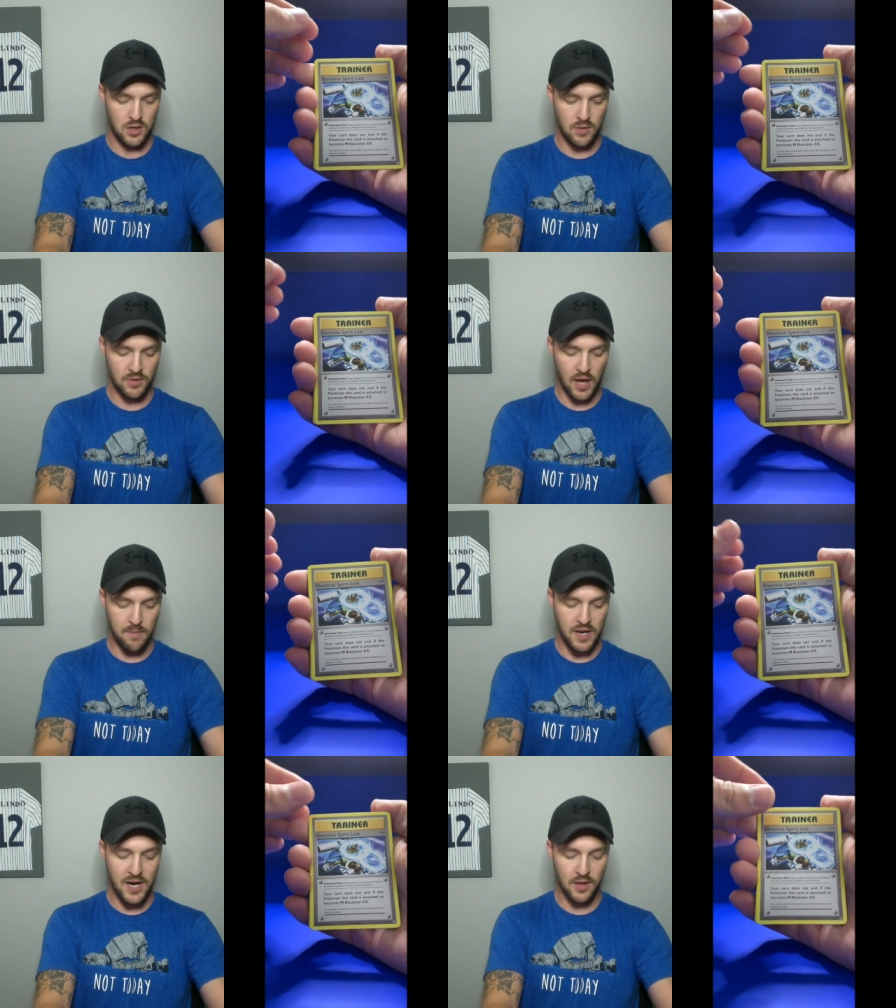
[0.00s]
You know, i
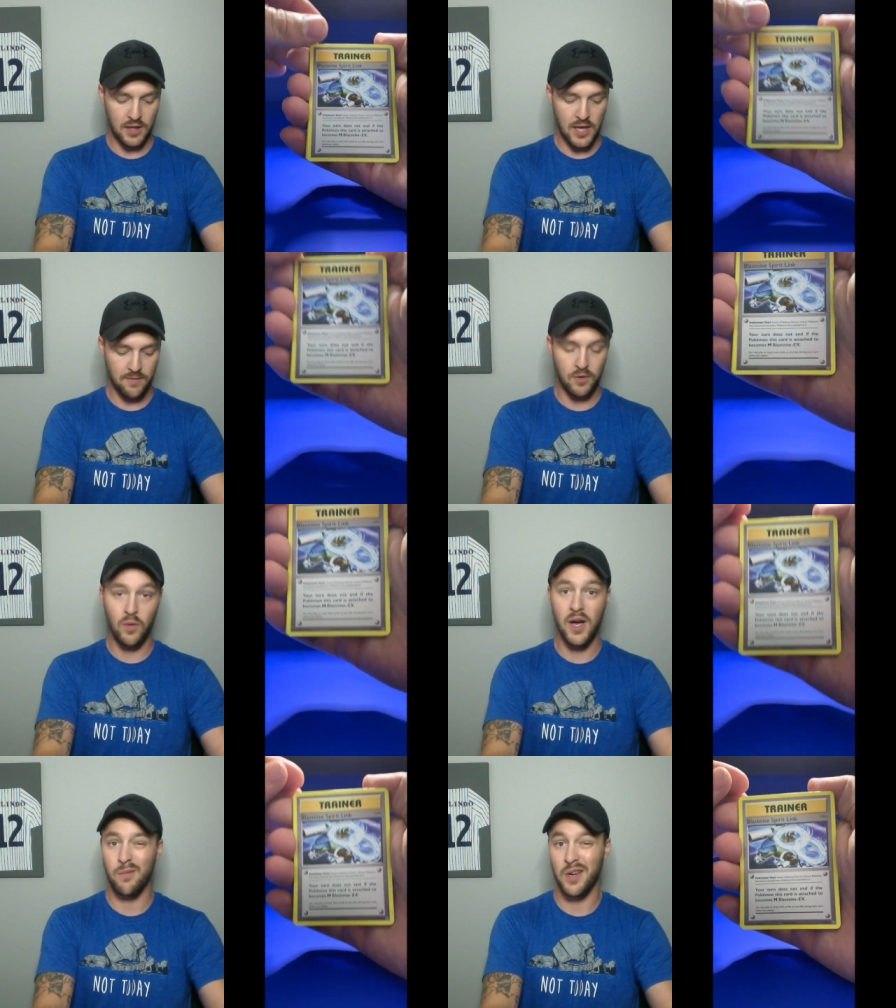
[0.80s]
have been out of the game for a
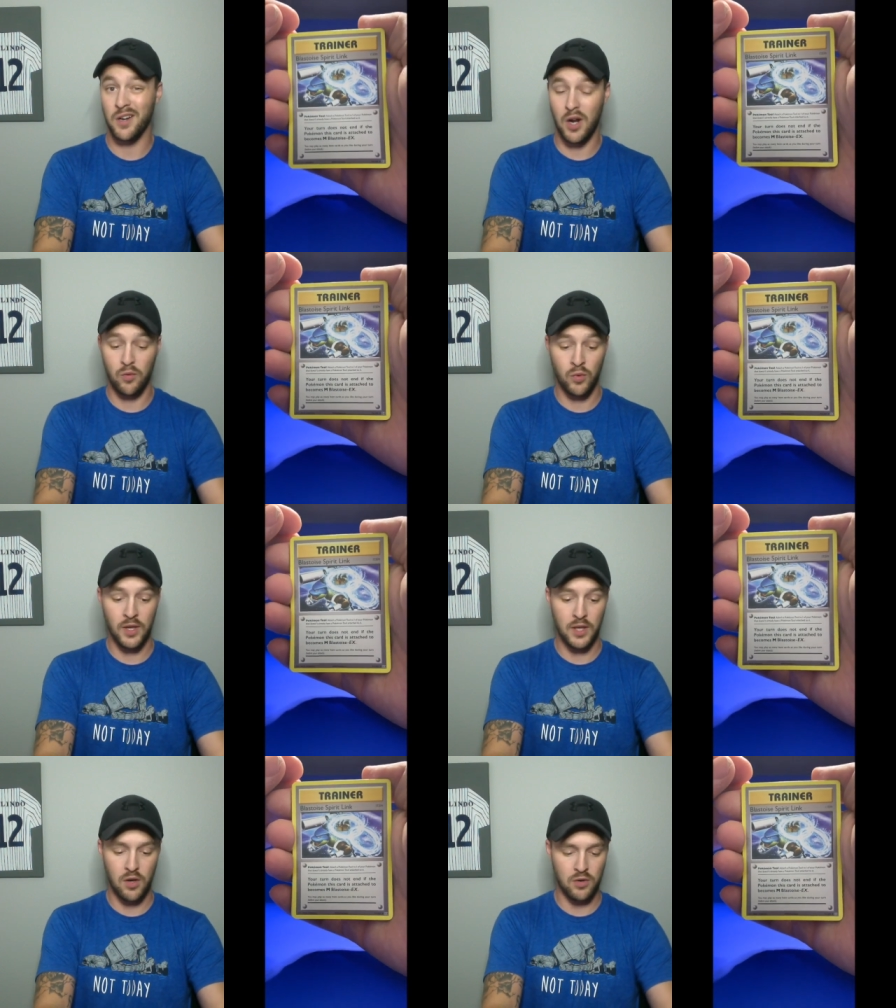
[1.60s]
while, but I
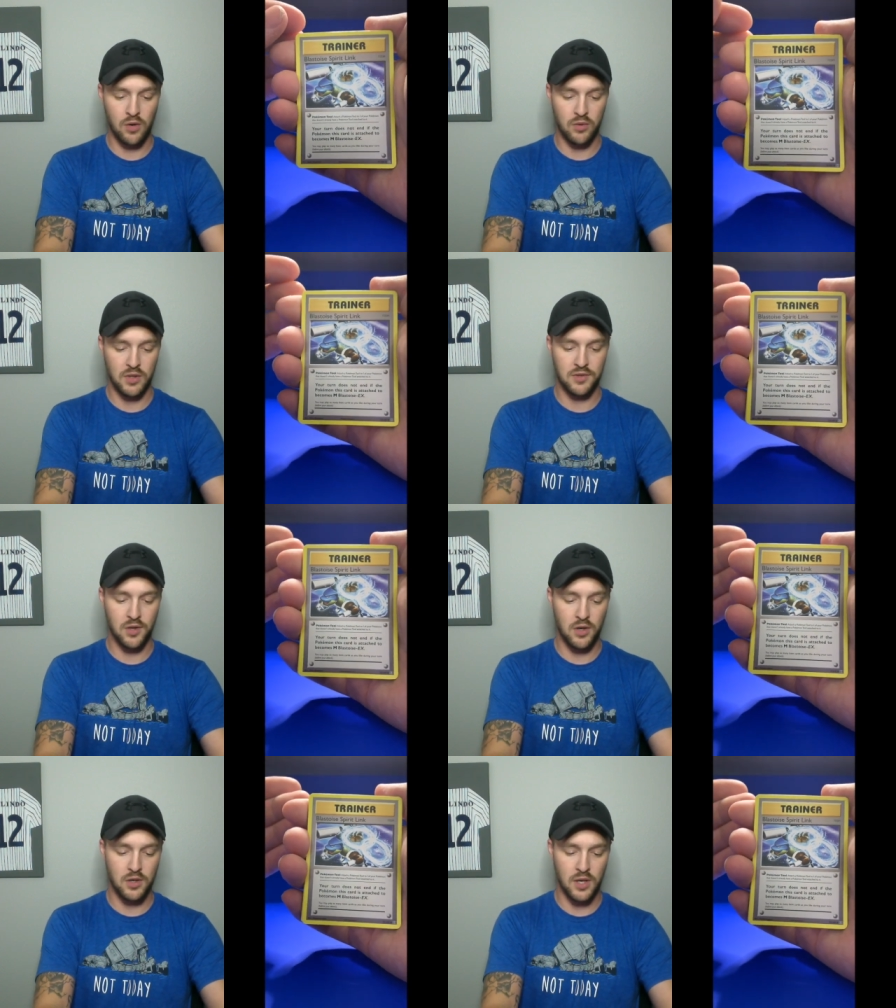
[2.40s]
really don't know what this
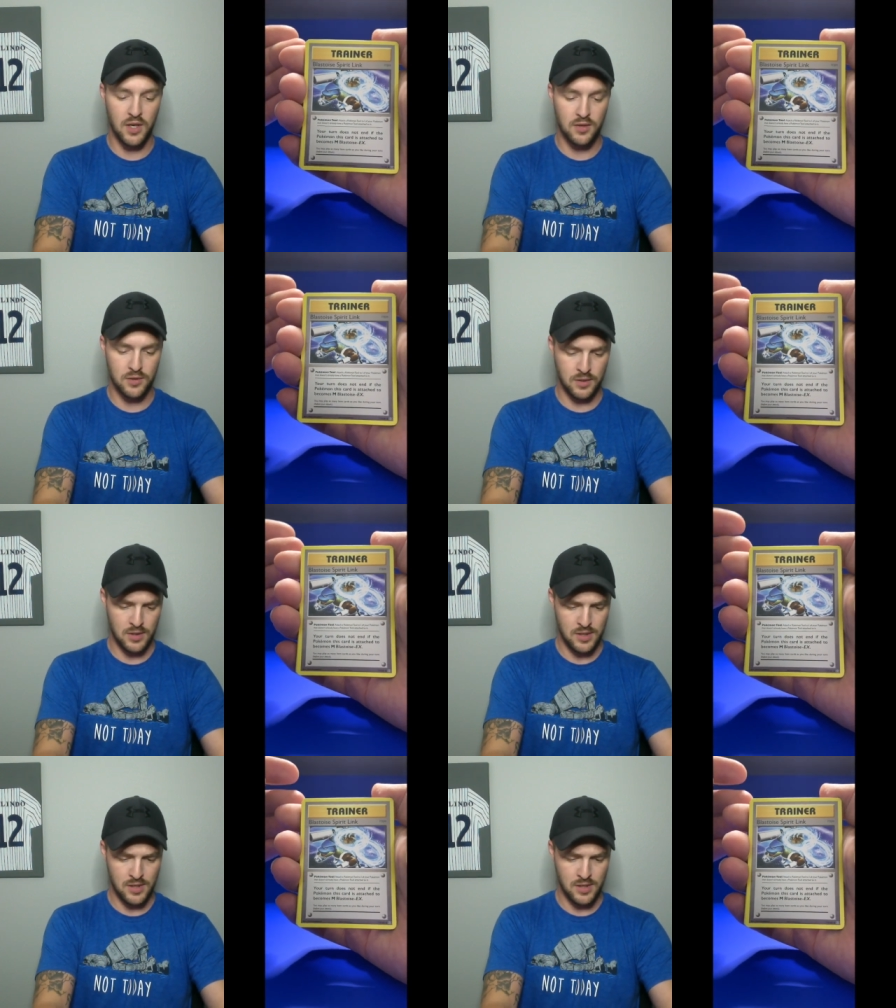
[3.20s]
card does.